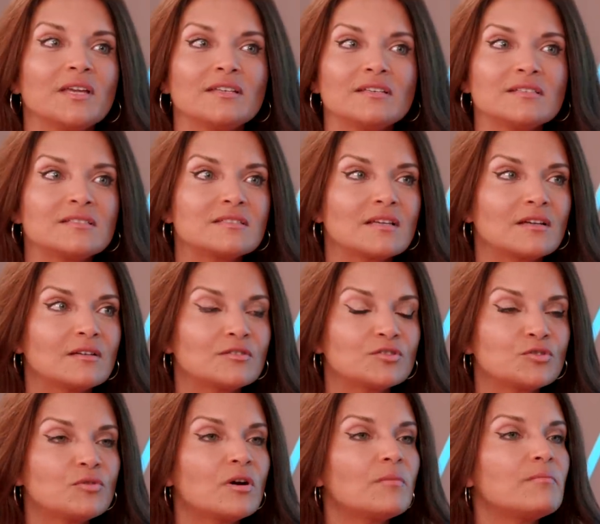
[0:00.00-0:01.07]
it is
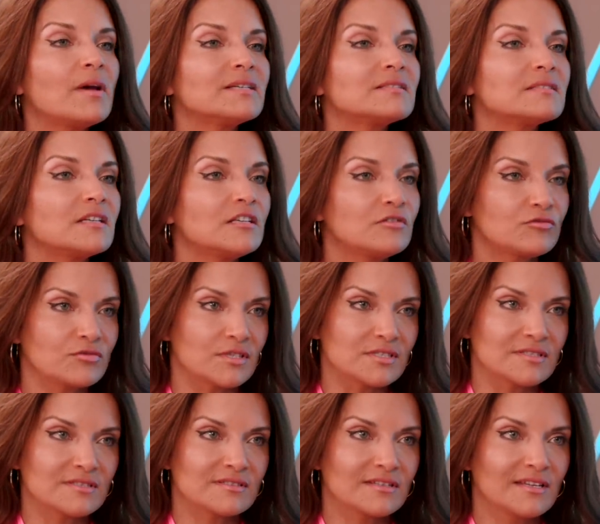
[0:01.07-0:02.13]
to her best
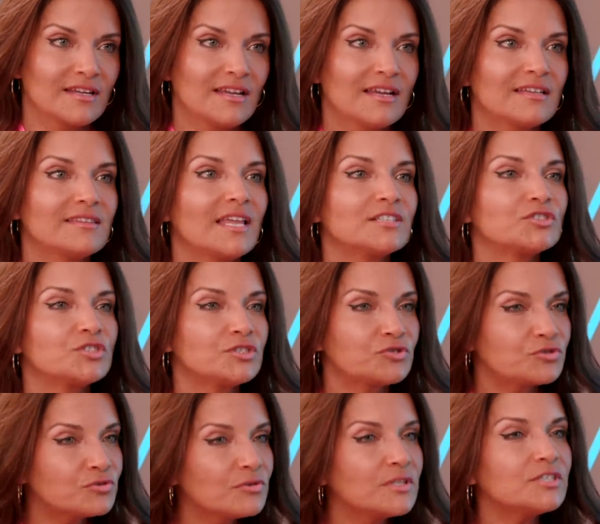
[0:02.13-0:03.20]
interest that she
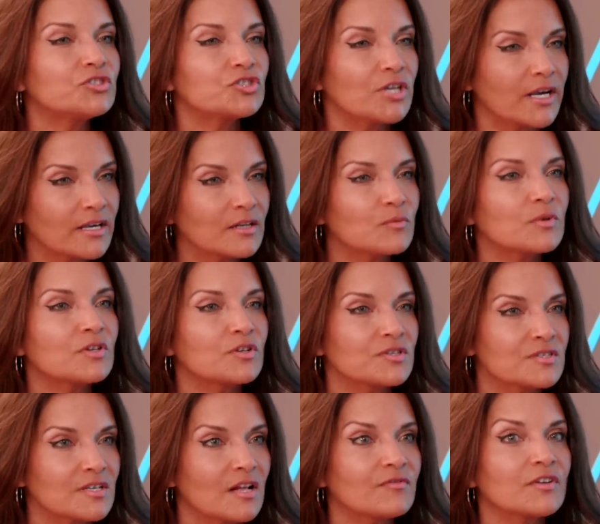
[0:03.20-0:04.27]
truly check in with
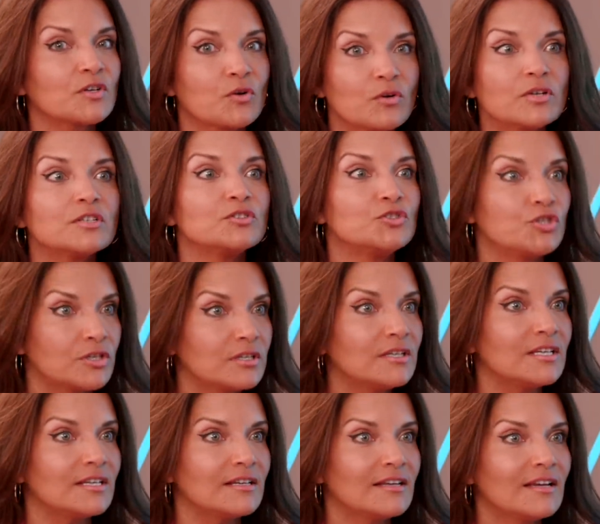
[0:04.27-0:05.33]
herself and go on a
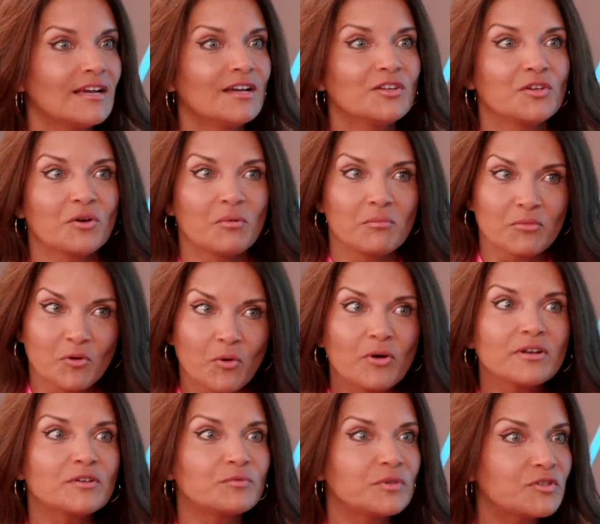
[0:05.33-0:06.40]
journey, you know, go
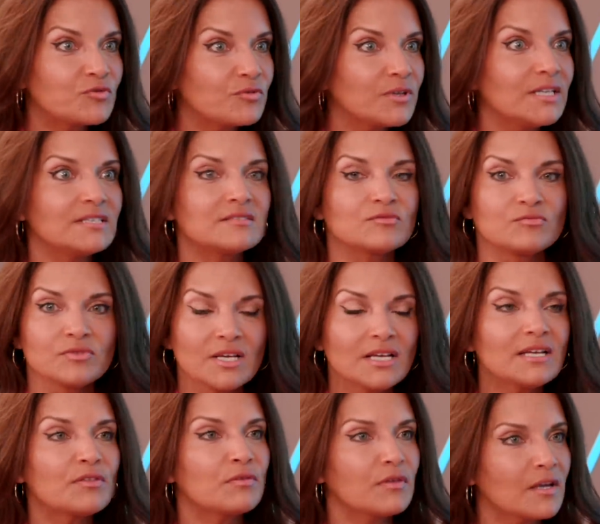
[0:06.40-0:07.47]
on a retreat,
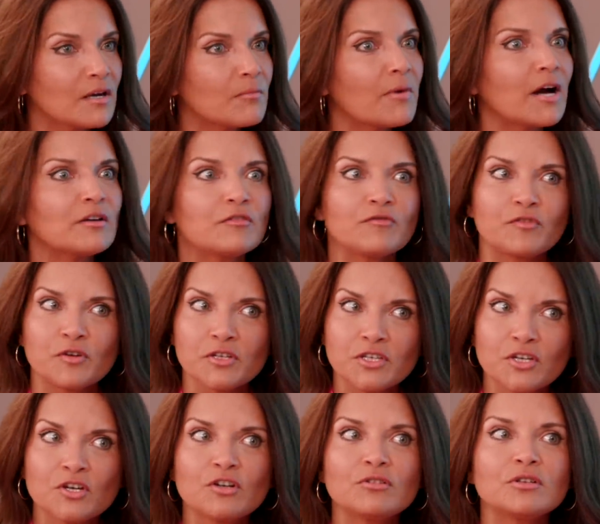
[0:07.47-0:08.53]
really think about it for a
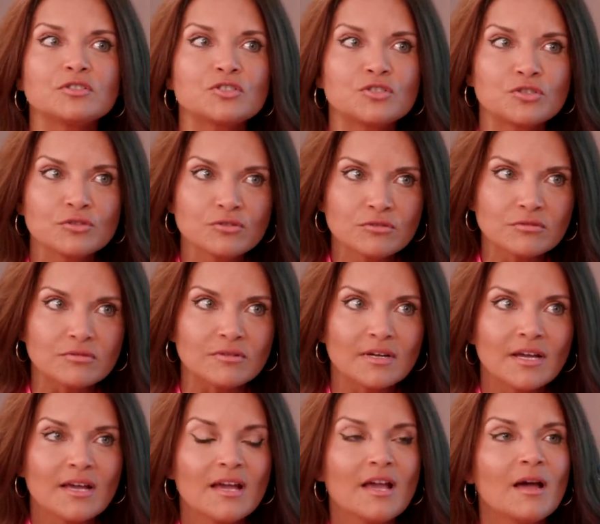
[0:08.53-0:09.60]
year or two,
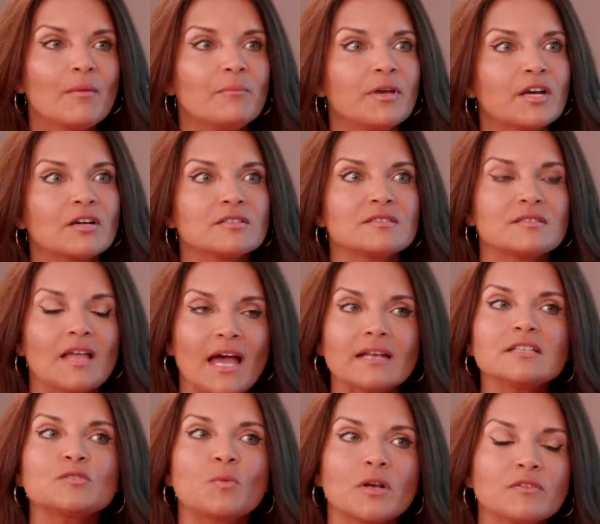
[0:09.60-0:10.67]
because that
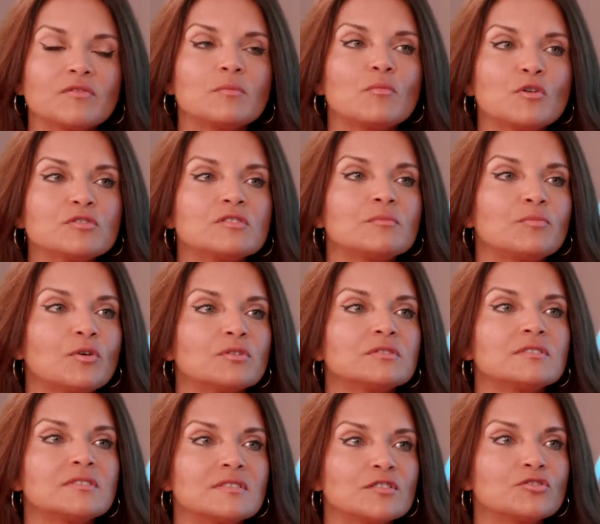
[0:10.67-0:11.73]
is one of the most important
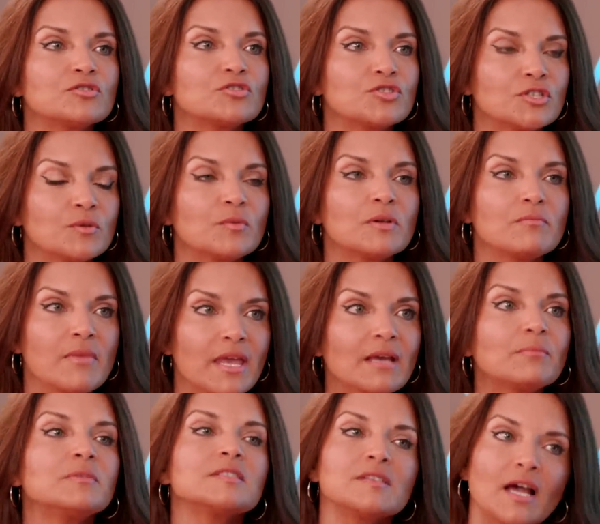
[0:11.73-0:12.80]
decisions she will
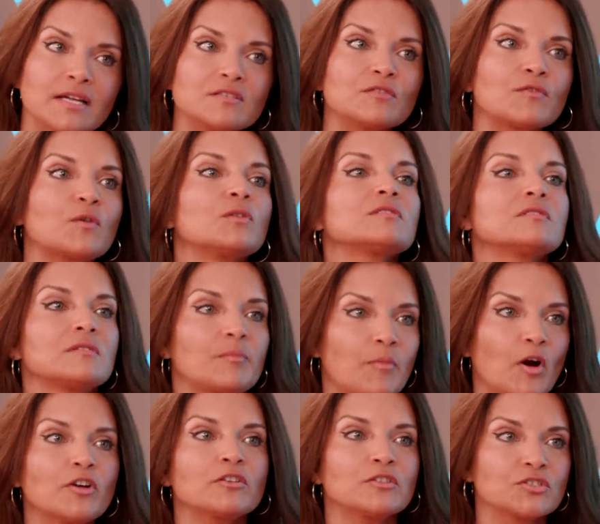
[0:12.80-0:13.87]
make, besides, of course, the
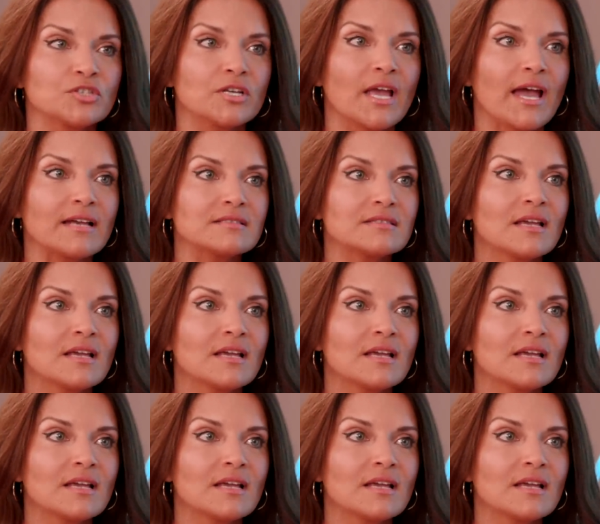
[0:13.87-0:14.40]
partner she has.